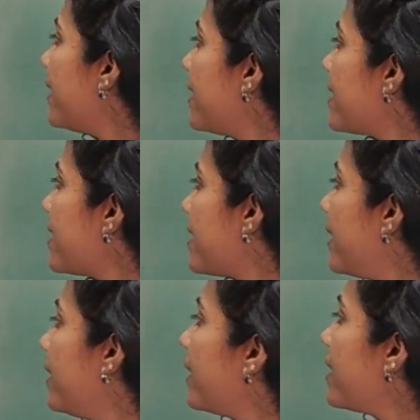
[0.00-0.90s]
this is the
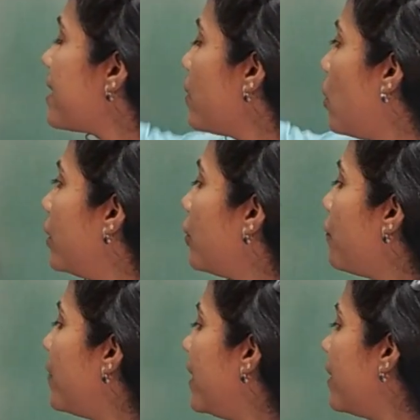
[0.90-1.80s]
increasing order
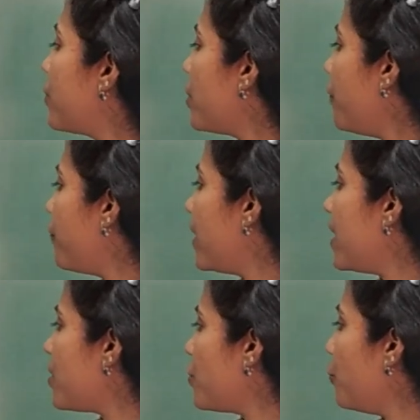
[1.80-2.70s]
of energy.
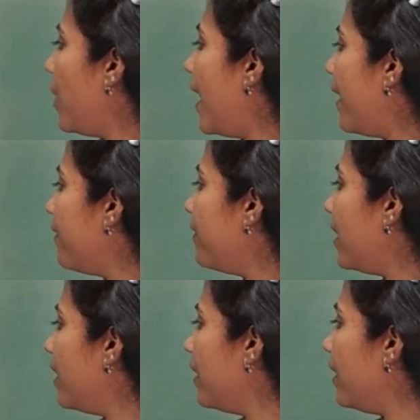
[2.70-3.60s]
First you
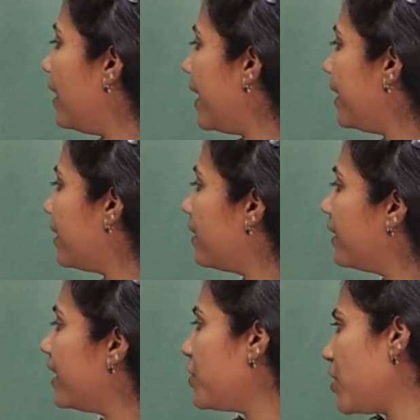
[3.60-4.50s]
have like
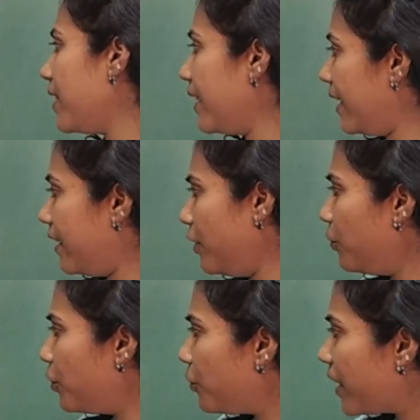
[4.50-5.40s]
degenerate.
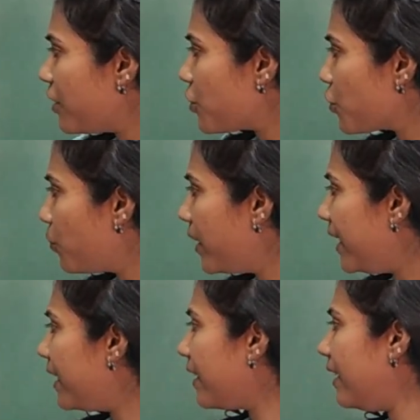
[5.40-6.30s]
You can show
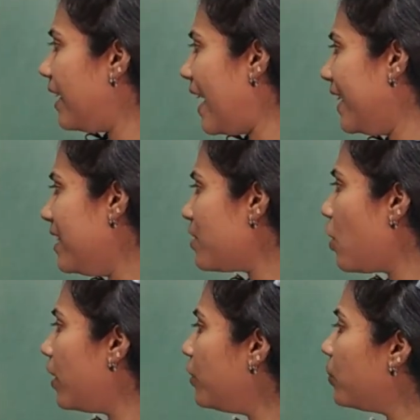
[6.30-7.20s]
it lines
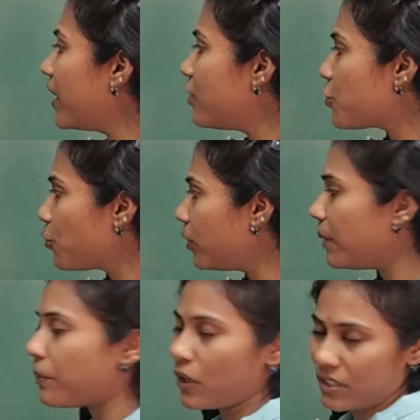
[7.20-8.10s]
or you can show
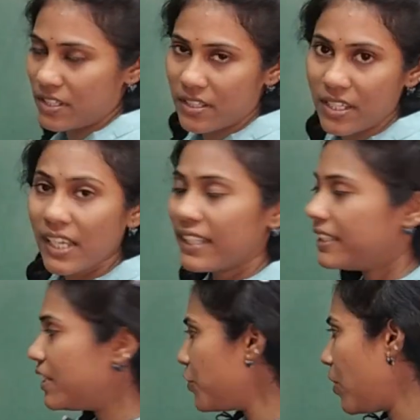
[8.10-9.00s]
the boxes.
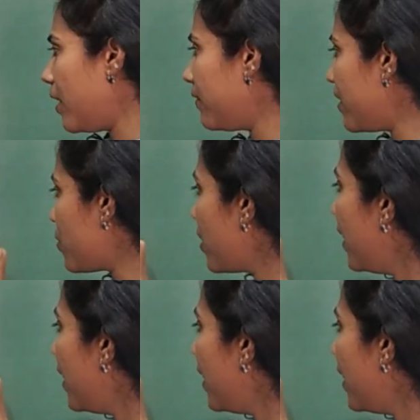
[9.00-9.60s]
That's your wish.